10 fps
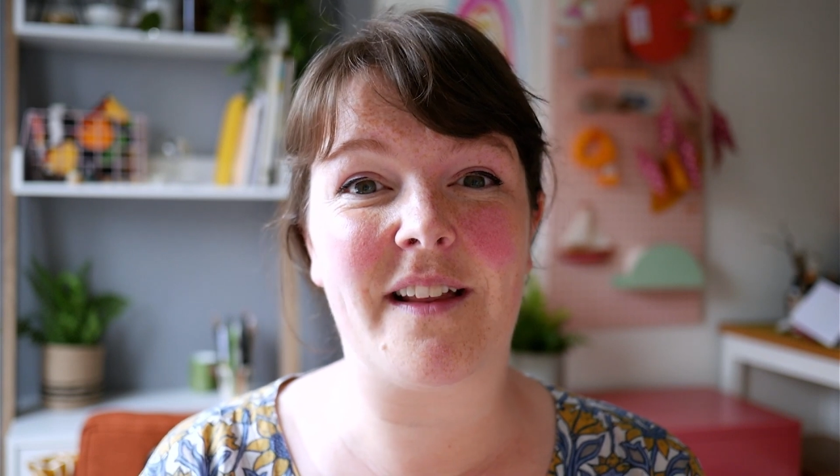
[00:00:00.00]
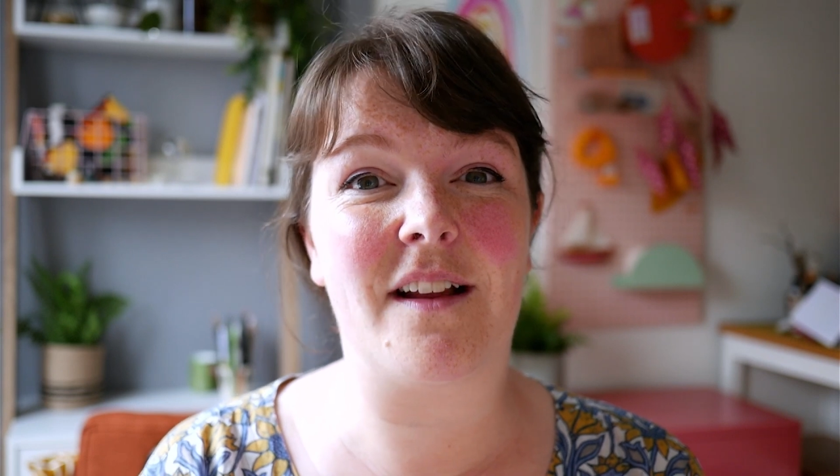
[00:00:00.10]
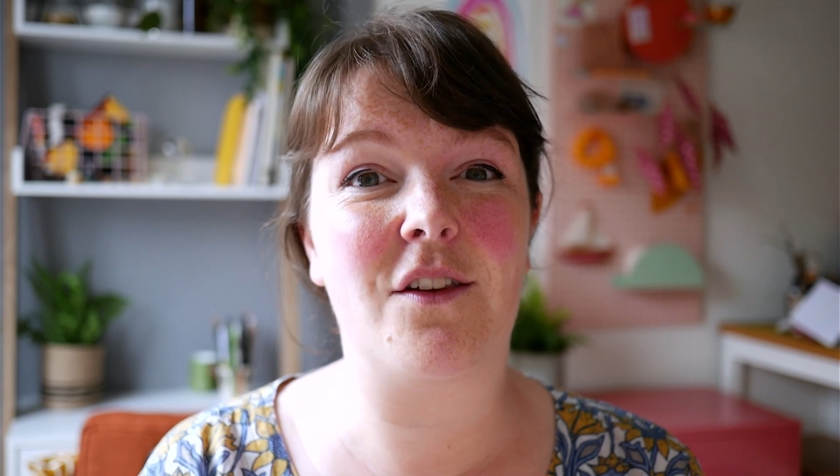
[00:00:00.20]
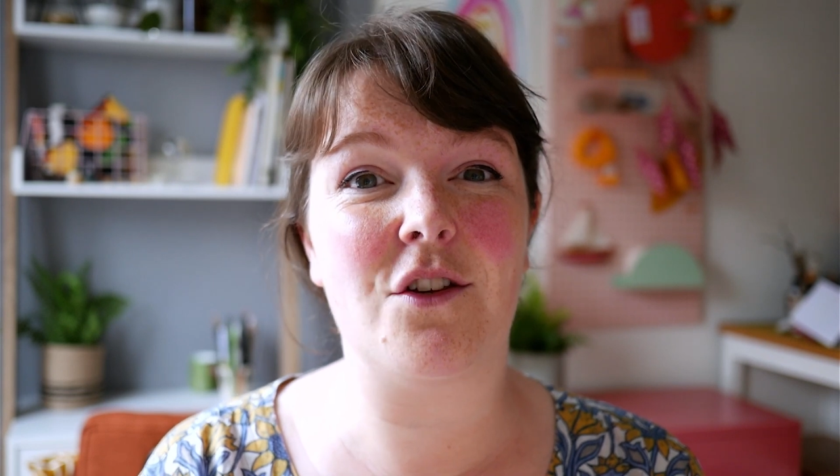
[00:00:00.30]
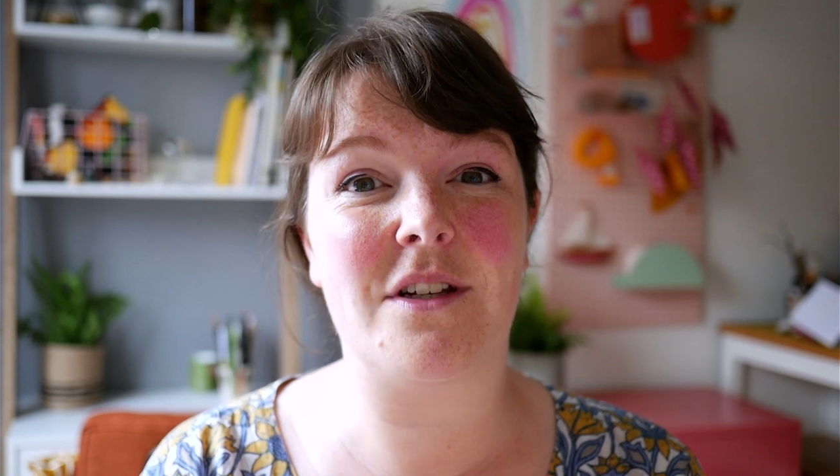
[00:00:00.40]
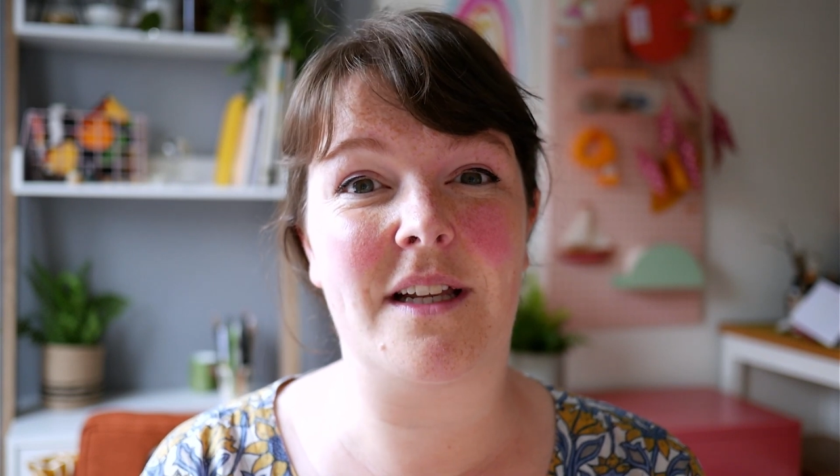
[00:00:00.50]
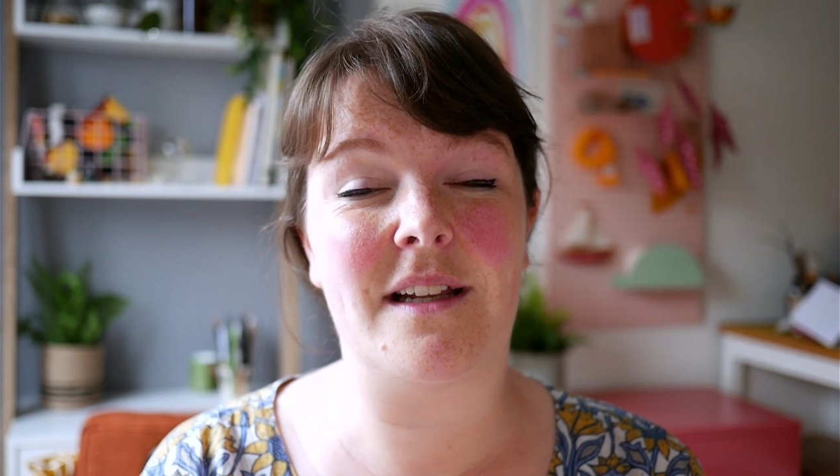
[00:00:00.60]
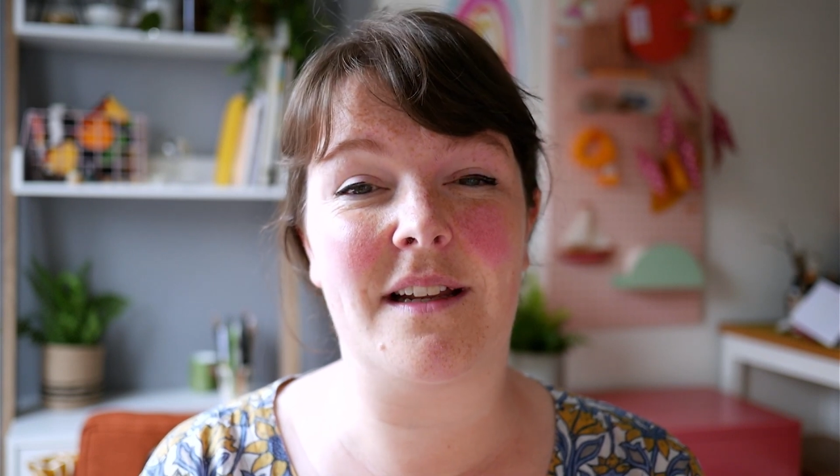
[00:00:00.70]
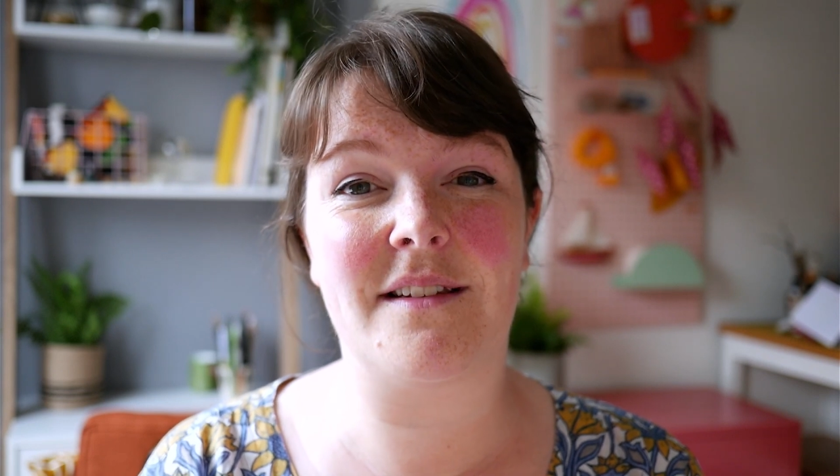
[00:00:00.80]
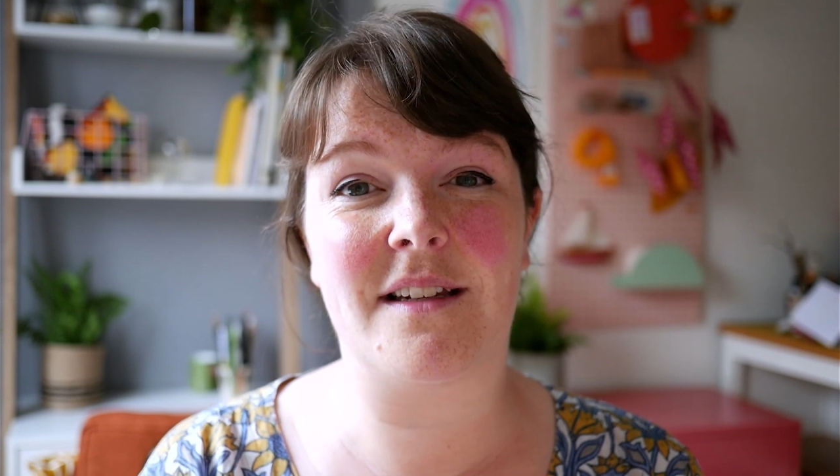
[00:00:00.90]
That's usually
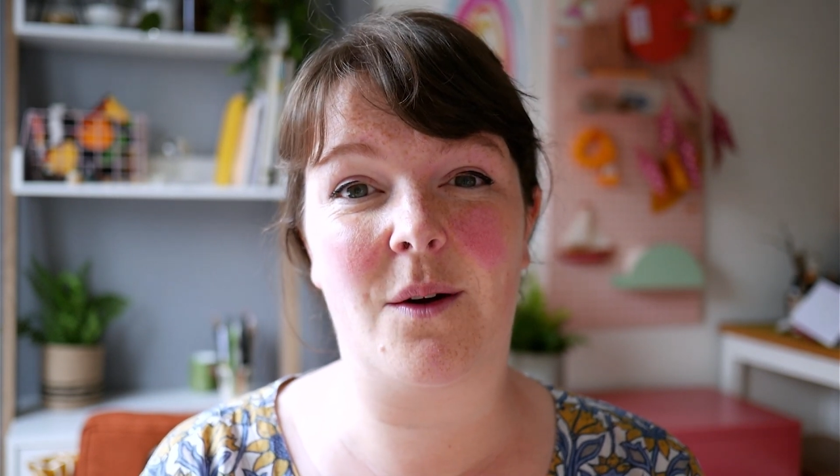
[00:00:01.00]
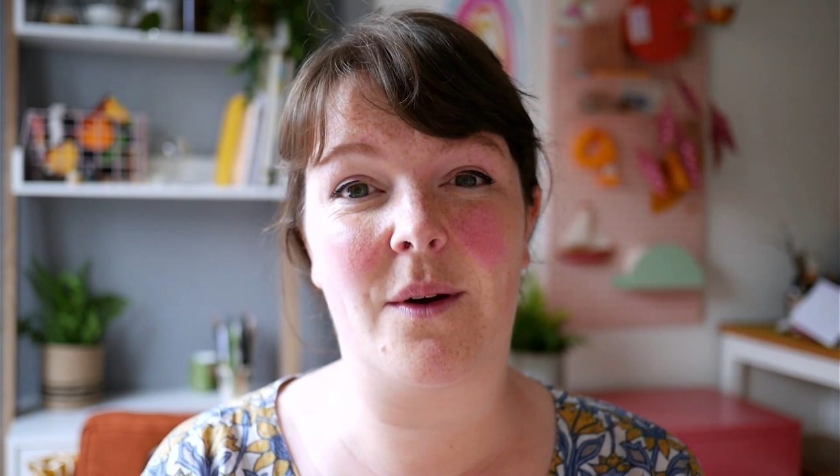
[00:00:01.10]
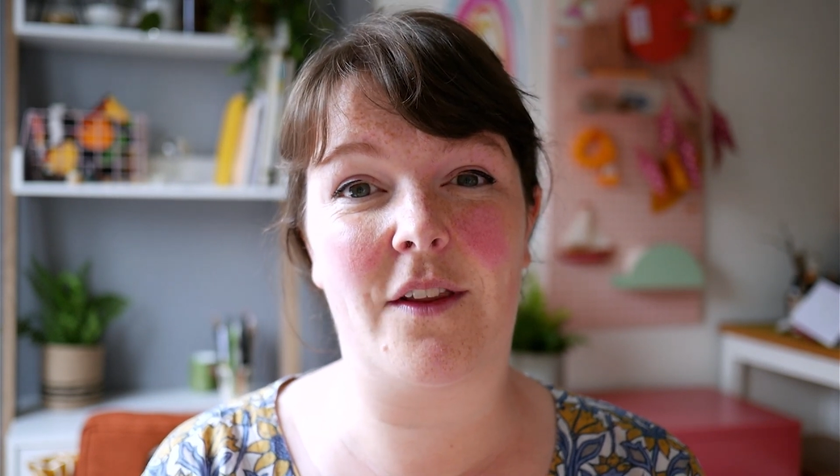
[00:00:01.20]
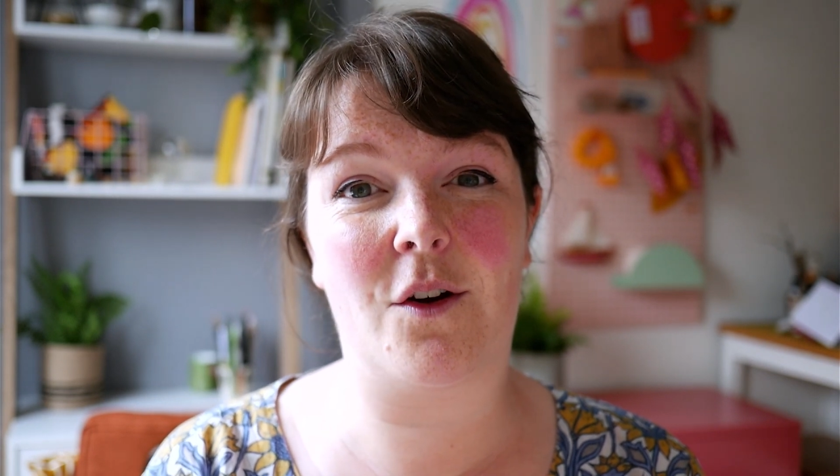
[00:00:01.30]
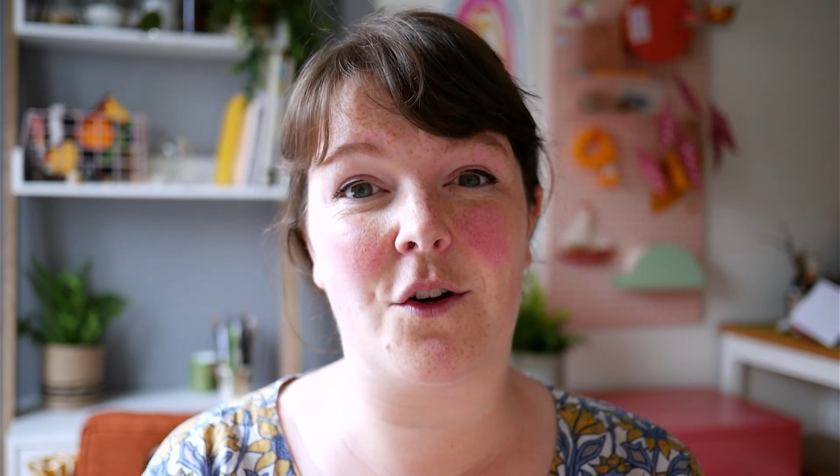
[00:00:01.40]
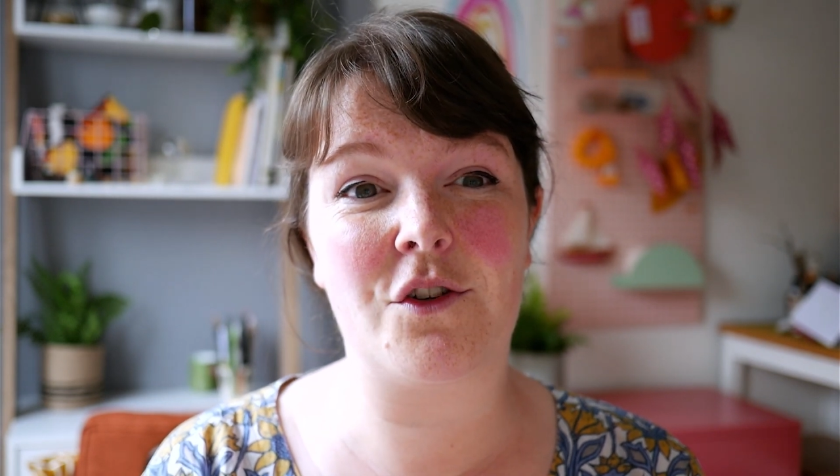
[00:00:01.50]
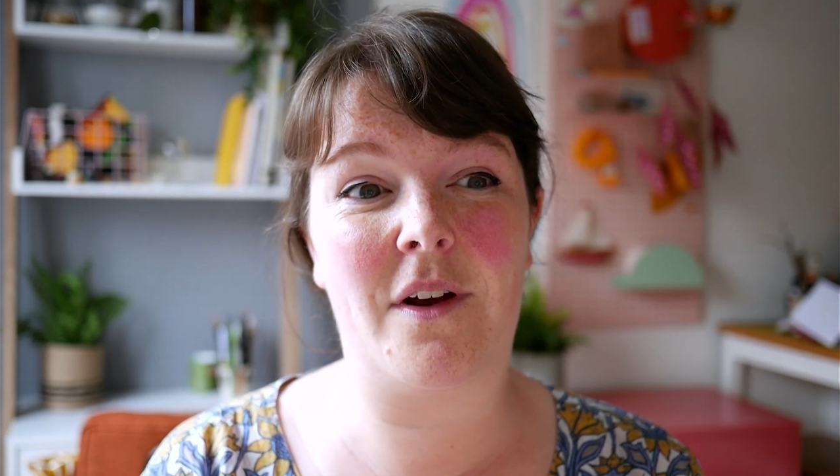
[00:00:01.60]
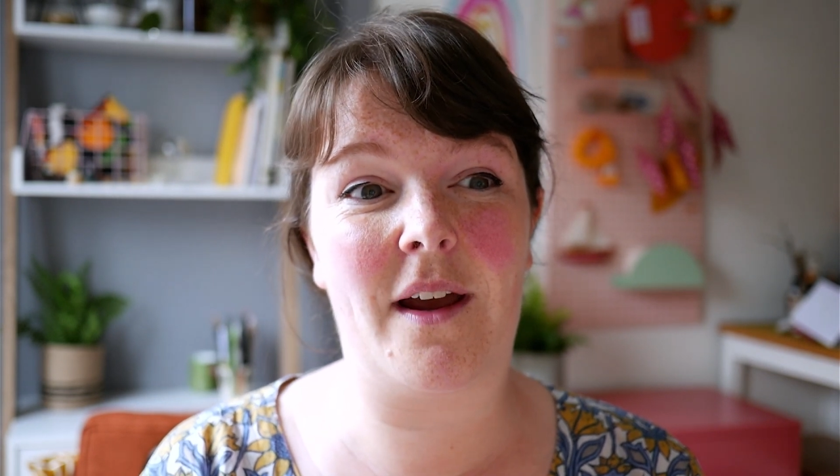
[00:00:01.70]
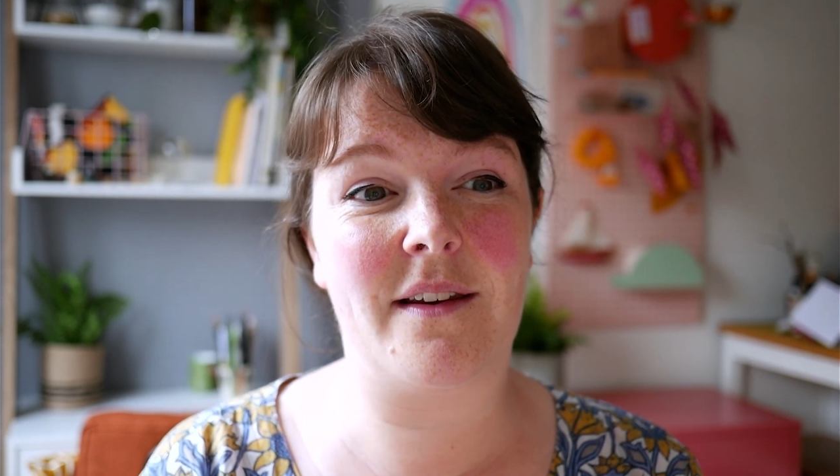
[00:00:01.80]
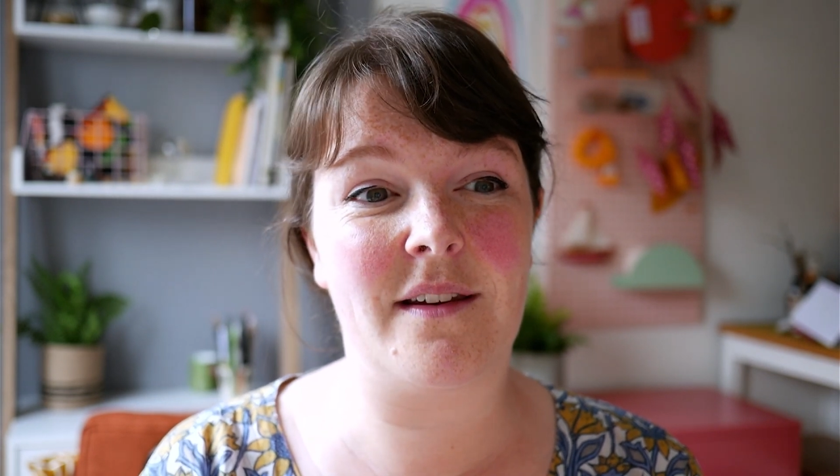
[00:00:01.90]
listed out in the
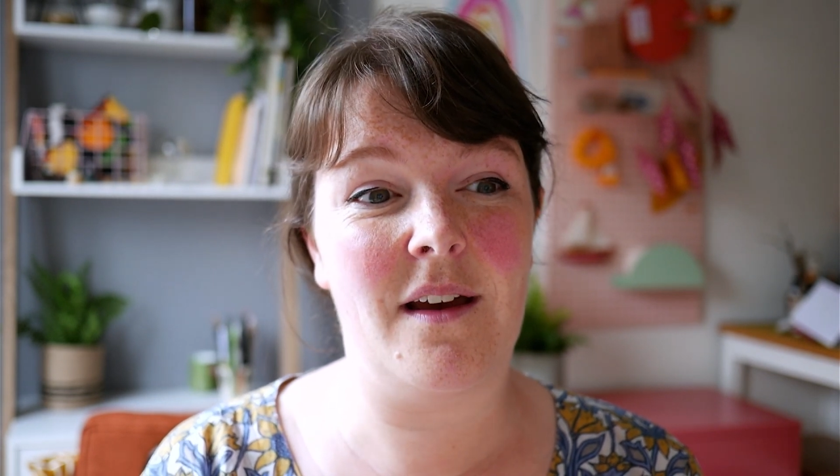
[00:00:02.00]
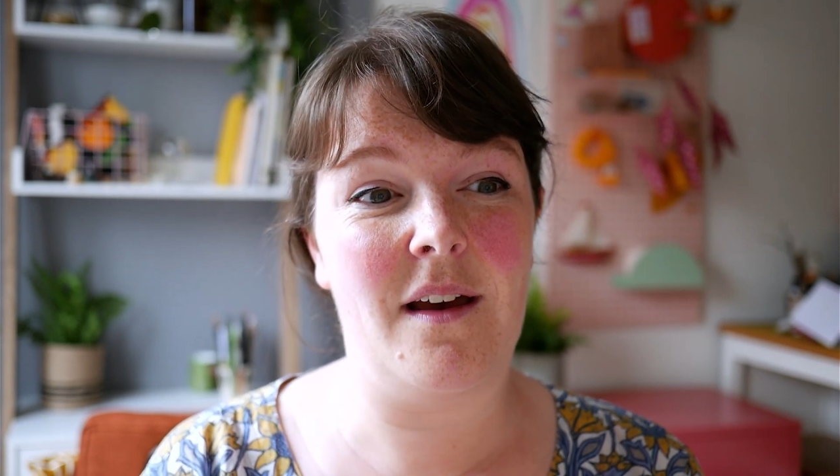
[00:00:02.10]
contract.